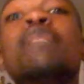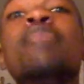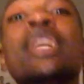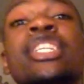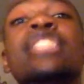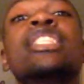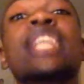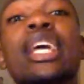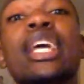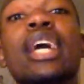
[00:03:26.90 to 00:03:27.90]

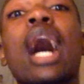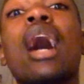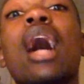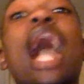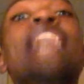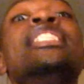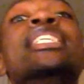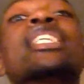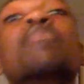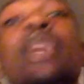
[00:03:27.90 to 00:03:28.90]

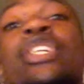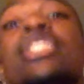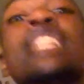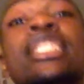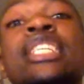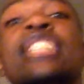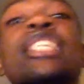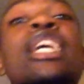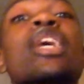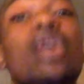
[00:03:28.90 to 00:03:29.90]

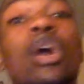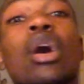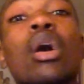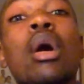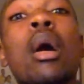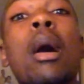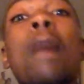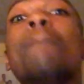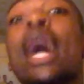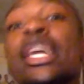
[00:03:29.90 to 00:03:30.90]
BGC16 girl.
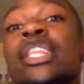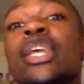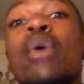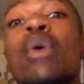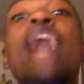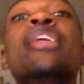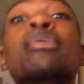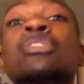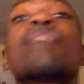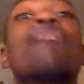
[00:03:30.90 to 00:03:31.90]
Mind you, I
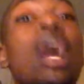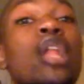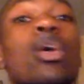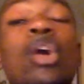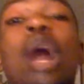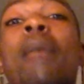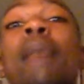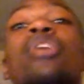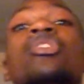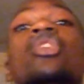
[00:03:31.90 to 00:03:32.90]
used to follow her on my
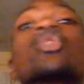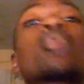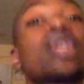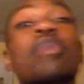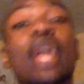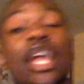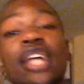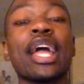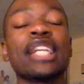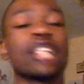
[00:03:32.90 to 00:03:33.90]
personal Twitter
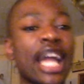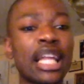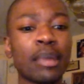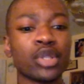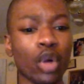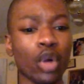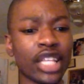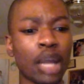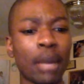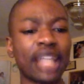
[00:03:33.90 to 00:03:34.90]
page. And I'm scrolling
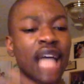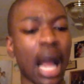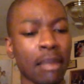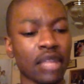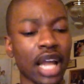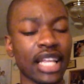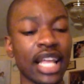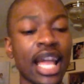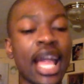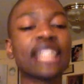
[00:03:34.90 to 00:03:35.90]
down my timeline.
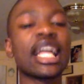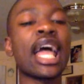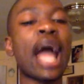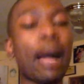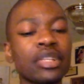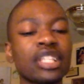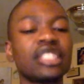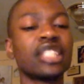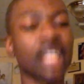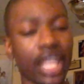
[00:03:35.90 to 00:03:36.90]
And I happen to
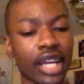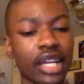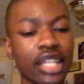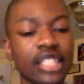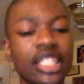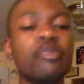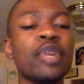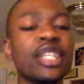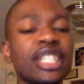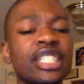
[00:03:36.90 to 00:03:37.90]
see this
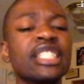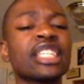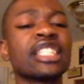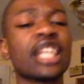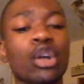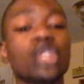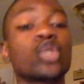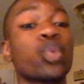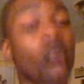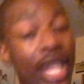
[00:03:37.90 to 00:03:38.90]
BGC16 girl
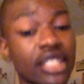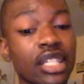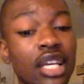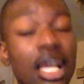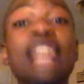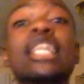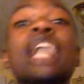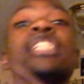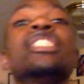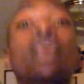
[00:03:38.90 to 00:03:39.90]
tweet
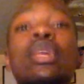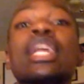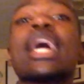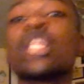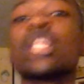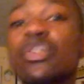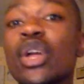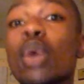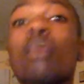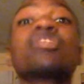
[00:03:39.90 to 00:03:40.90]
that she's doing an
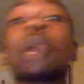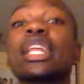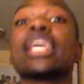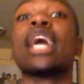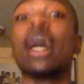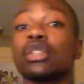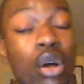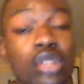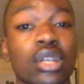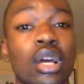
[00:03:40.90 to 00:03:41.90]
interview with somebody
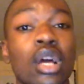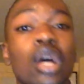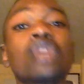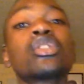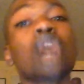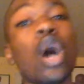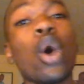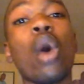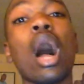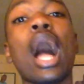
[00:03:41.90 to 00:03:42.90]
else.
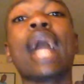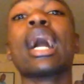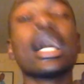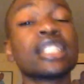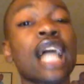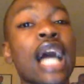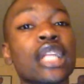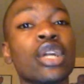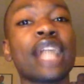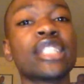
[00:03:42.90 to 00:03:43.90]
So I contact
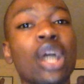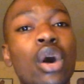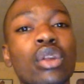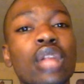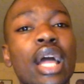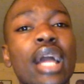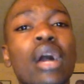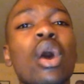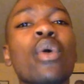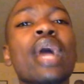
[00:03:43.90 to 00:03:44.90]
her and I tell her like,
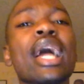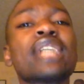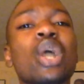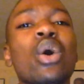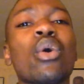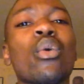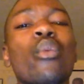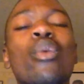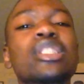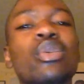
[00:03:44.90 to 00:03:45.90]
okay, so
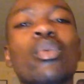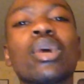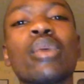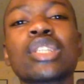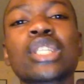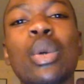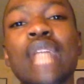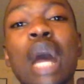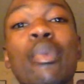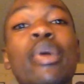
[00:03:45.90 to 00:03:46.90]
what's going
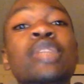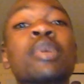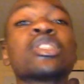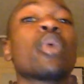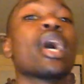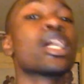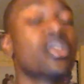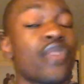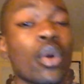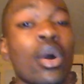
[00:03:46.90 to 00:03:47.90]
on? We were supposed to do an
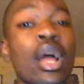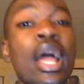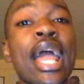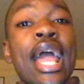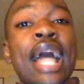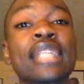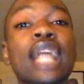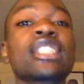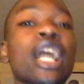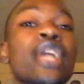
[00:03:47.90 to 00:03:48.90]
interview. And I
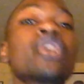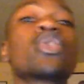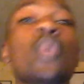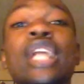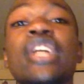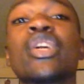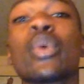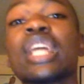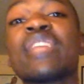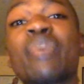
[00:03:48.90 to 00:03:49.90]
saw you tweet that you're doing
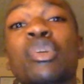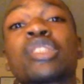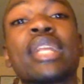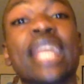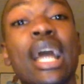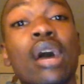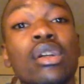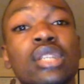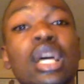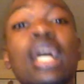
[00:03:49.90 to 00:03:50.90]
the interview with somebody
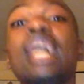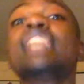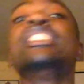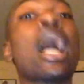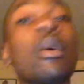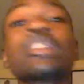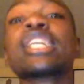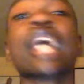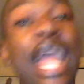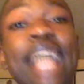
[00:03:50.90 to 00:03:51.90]
else. That was the
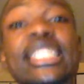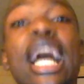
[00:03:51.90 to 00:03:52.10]
case.